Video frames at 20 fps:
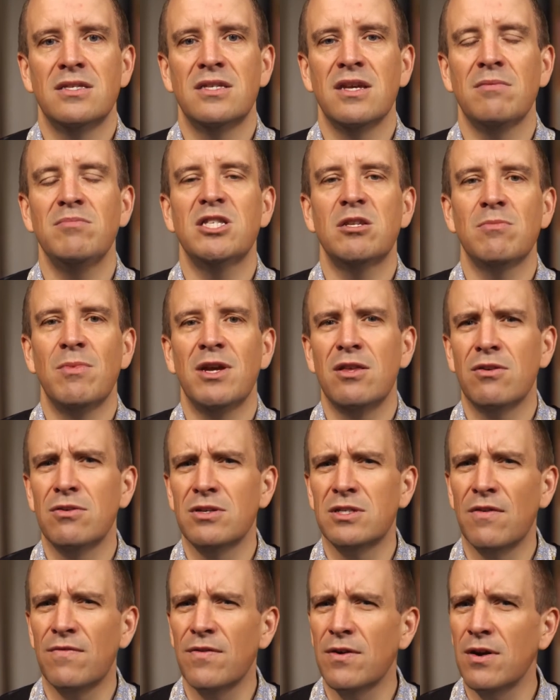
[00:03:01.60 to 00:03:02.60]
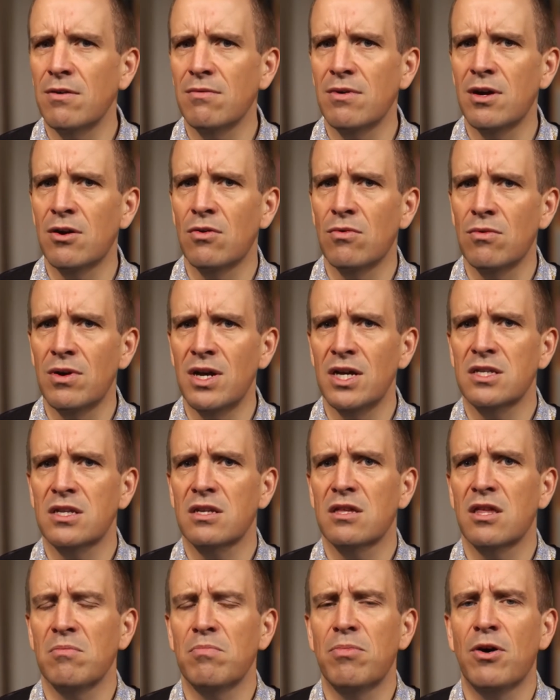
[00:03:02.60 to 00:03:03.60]
seems to me there is a very real risk
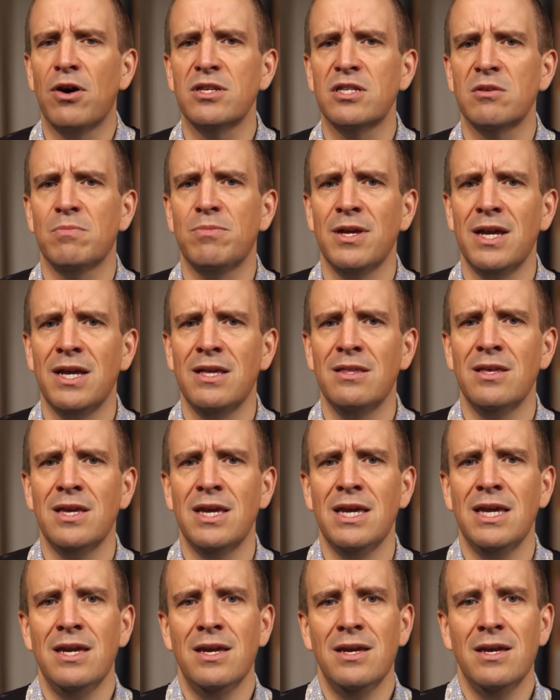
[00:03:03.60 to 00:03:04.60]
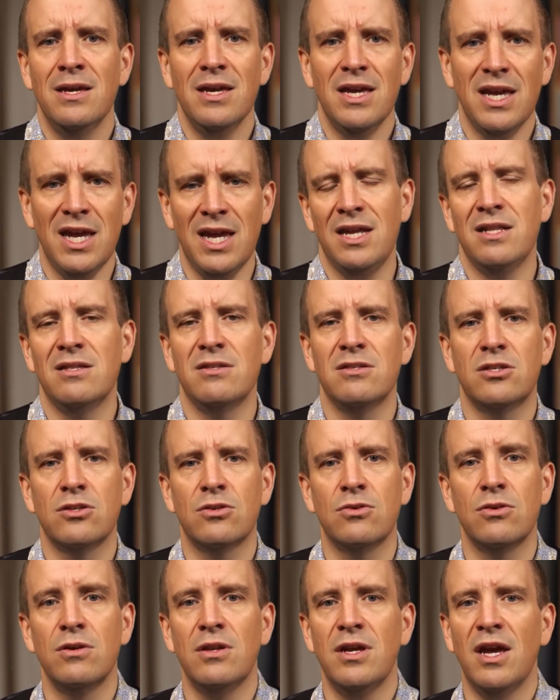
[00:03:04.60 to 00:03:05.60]
that possibly the ends
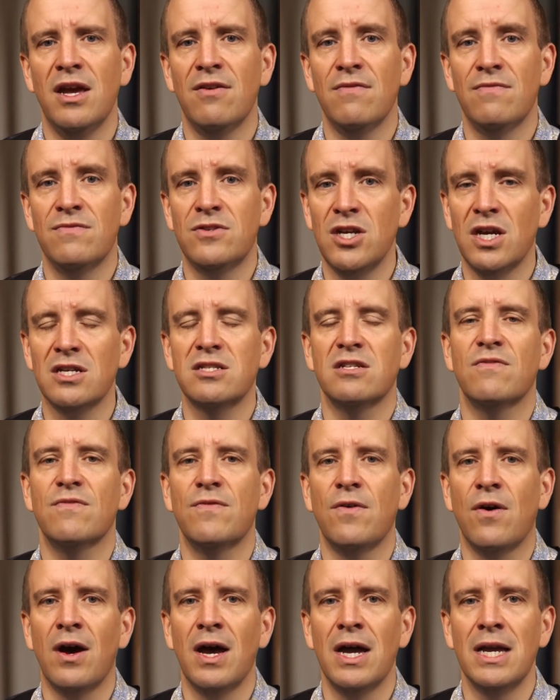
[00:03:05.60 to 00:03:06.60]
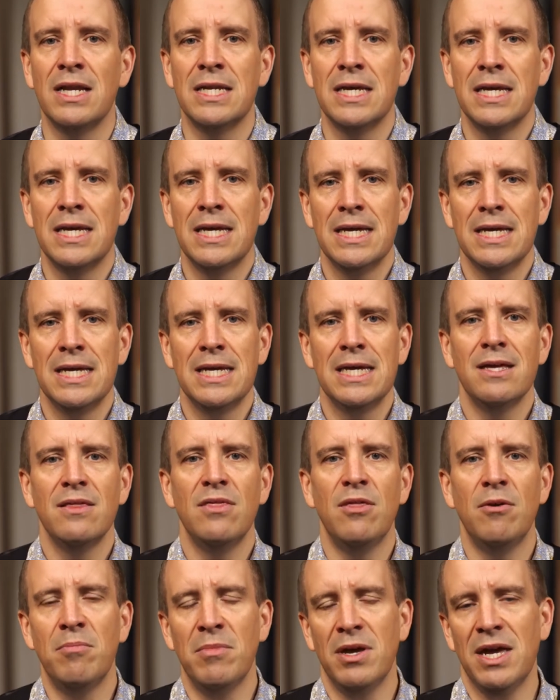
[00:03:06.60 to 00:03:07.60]
could have justified
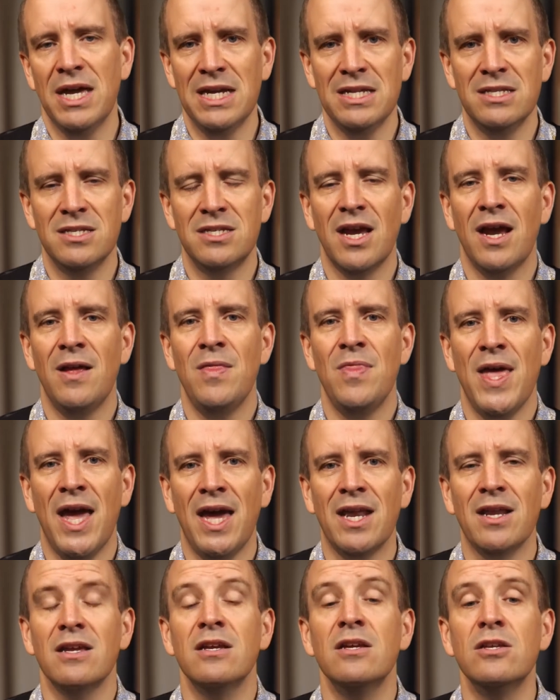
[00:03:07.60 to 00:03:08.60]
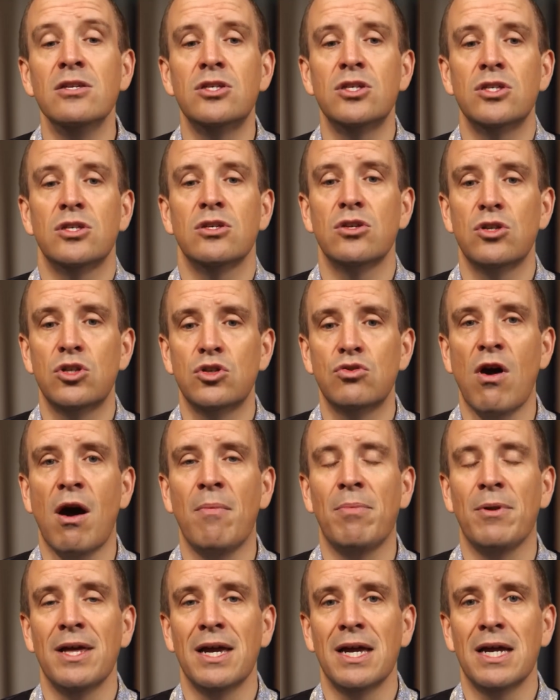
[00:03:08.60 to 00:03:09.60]
the means, and that is
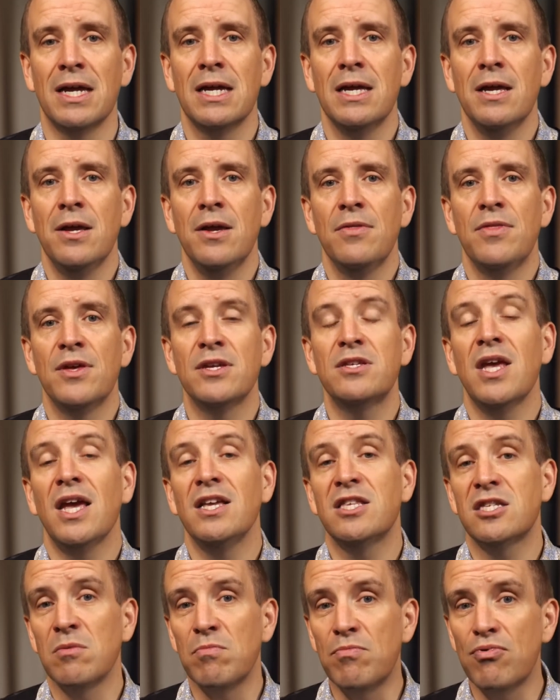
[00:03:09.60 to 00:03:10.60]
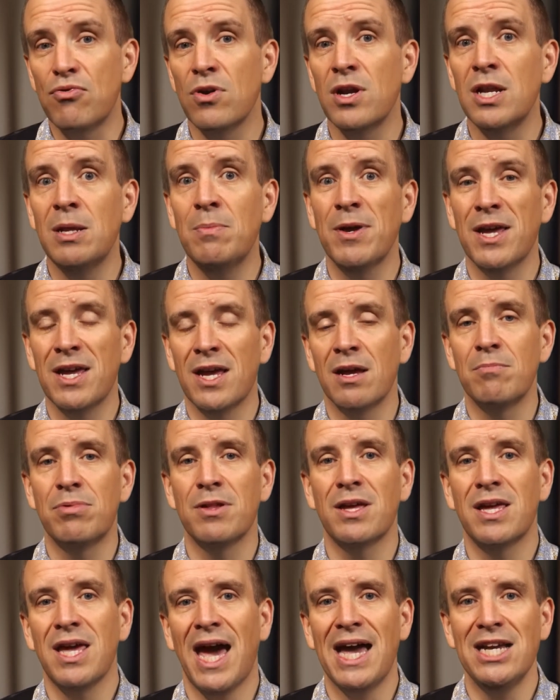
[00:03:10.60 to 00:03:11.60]
troubling. This has some pretty big
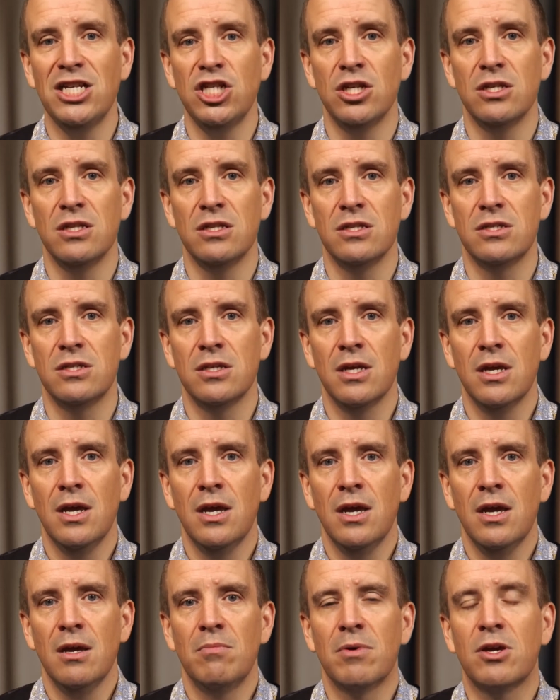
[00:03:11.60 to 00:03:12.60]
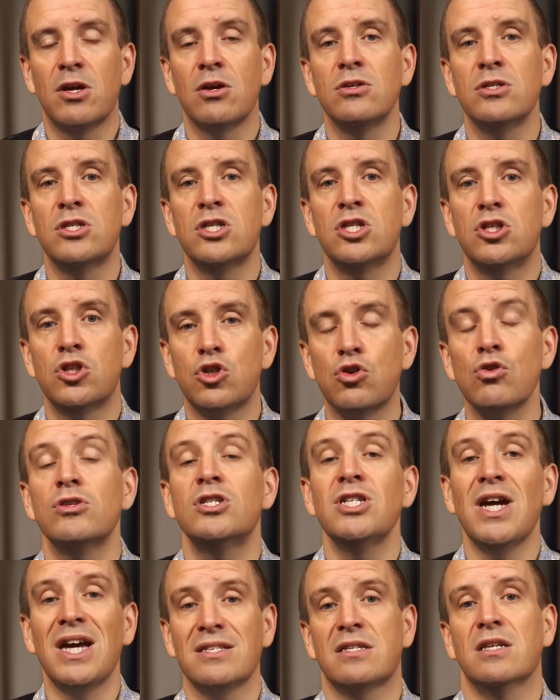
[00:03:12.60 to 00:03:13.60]
implications because true
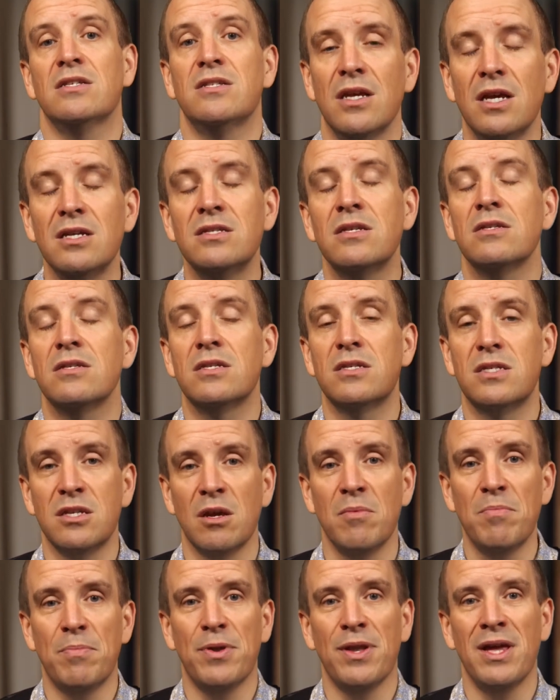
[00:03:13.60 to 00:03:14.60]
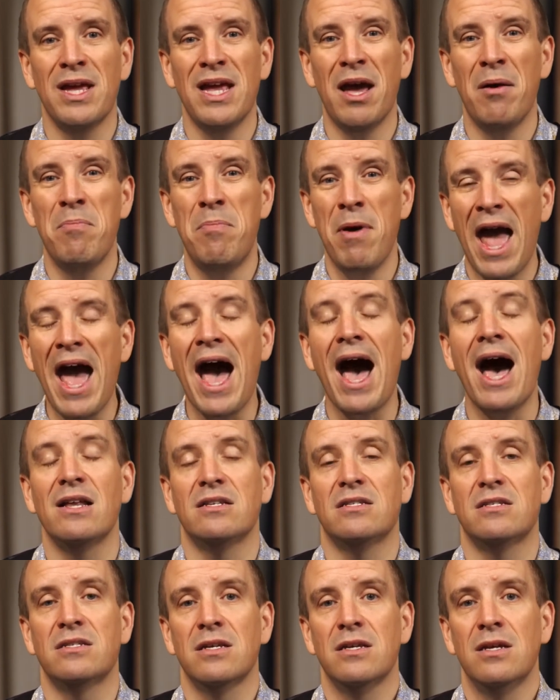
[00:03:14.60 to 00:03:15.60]
justice isn't simply
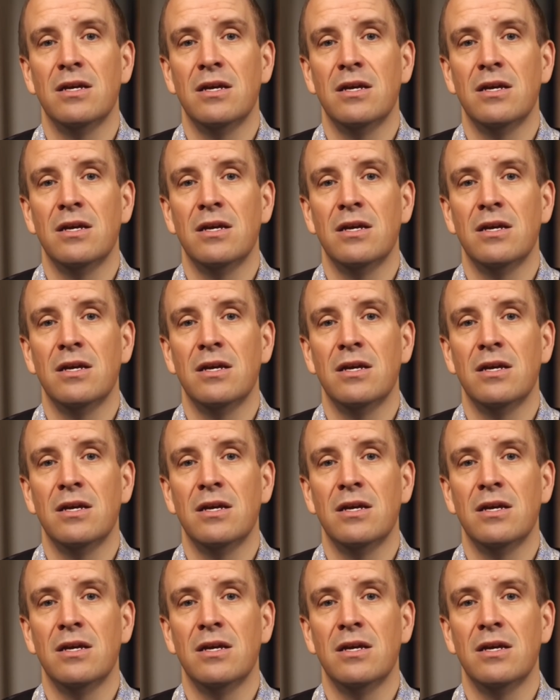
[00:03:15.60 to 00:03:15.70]
about